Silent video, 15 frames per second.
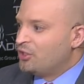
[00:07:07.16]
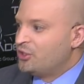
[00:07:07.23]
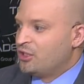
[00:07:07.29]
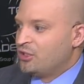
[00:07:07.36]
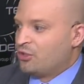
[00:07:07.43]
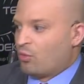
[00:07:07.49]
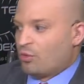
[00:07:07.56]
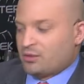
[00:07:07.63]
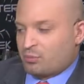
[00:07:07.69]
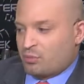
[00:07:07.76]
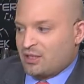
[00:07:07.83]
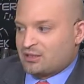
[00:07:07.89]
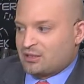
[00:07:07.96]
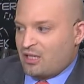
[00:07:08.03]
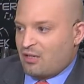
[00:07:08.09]
You didn't know when the
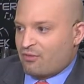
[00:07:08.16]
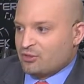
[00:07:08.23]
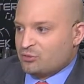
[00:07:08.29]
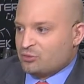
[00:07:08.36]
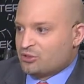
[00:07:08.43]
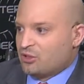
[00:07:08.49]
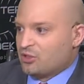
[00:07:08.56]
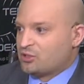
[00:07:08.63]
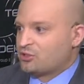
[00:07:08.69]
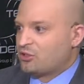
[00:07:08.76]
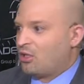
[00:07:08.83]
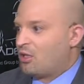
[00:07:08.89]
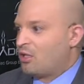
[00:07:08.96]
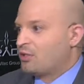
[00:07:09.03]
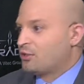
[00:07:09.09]
press conference was going to
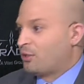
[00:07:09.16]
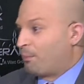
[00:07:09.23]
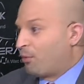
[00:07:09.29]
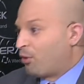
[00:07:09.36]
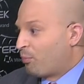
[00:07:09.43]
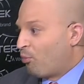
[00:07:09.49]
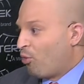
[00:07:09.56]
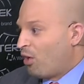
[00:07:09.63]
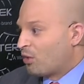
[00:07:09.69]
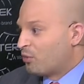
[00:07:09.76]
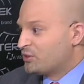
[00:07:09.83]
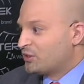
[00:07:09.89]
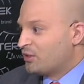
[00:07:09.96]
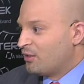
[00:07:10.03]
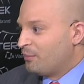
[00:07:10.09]
start, the perp walk
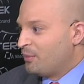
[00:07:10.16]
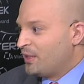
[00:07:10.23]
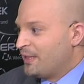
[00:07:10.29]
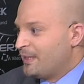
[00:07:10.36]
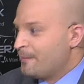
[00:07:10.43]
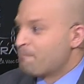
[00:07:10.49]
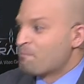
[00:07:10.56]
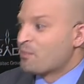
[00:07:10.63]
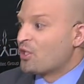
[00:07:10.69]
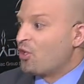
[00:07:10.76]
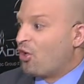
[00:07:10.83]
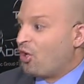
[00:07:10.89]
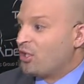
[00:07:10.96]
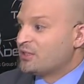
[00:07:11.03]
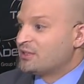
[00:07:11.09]
was going to be,
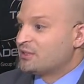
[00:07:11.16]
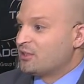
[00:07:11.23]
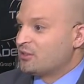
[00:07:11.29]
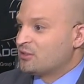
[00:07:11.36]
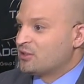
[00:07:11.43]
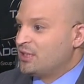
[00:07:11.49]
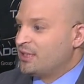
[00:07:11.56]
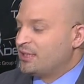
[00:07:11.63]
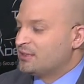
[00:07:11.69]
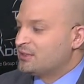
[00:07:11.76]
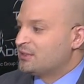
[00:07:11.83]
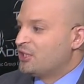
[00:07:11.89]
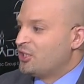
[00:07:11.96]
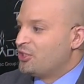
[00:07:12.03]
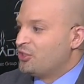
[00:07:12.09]
all these other
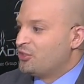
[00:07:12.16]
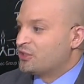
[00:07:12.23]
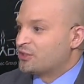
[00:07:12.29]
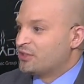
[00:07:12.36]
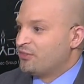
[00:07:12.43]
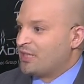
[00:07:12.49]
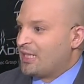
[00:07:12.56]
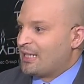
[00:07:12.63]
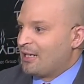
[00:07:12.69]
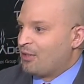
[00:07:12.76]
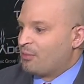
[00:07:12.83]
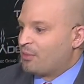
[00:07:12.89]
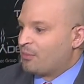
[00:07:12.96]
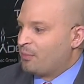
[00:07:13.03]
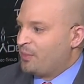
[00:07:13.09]
things. You just leave it on. I
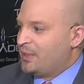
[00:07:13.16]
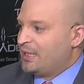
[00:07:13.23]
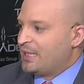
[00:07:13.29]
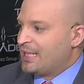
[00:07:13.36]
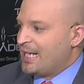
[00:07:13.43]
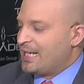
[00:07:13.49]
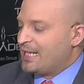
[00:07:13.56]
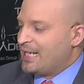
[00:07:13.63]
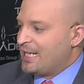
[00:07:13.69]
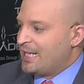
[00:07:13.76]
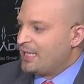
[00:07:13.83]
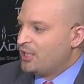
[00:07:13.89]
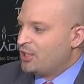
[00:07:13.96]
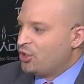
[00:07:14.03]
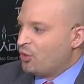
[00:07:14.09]
remember
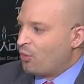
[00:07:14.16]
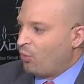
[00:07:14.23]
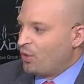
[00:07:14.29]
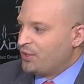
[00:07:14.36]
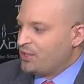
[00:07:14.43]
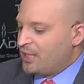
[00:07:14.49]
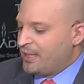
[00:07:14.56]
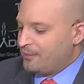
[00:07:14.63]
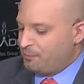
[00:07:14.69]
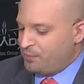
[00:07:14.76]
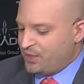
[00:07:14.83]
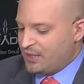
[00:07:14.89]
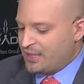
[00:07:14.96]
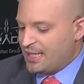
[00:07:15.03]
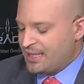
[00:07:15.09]
one night
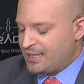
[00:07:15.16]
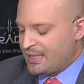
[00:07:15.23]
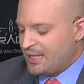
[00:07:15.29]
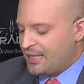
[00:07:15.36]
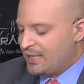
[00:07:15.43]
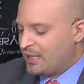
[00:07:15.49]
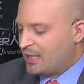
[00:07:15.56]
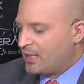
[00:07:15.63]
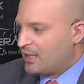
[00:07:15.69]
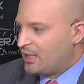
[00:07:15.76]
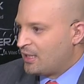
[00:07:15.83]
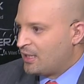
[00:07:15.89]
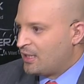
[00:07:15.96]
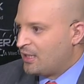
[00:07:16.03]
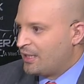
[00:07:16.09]
being at
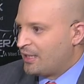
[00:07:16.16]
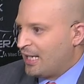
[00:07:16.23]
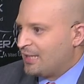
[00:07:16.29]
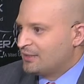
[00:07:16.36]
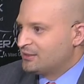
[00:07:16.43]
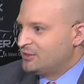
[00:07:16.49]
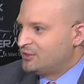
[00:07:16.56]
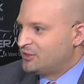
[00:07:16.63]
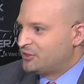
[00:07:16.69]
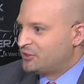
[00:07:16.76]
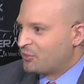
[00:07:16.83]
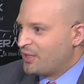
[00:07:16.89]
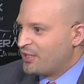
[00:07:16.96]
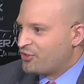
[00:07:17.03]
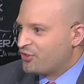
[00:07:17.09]
a hostage
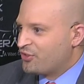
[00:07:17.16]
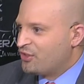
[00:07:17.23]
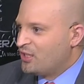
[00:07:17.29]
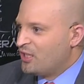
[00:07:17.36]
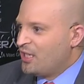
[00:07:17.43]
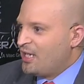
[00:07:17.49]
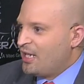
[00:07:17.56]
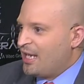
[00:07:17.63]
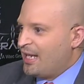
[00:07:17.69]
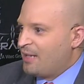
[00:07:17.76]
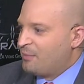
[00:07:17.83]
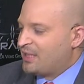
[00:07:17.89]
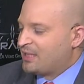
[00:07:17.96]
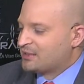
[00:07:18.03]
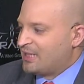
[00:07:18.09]
situation, and
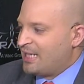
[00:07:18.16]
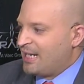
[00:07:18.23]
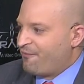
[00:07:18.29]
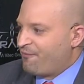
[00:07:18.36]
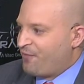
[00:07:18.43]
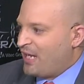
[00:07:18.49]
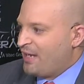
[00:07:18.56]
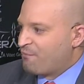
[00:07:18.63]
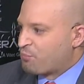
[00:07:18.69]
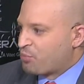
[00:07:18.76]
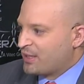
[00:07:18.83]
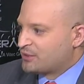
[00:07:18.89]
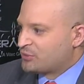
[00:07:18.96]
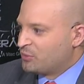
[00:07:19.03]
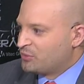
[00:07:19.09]
because I had 5
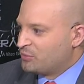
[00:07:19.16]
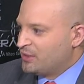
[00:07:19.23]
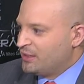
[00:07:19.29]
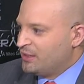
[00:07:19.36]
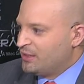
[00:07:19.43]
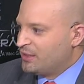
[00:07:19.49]
bricks with me,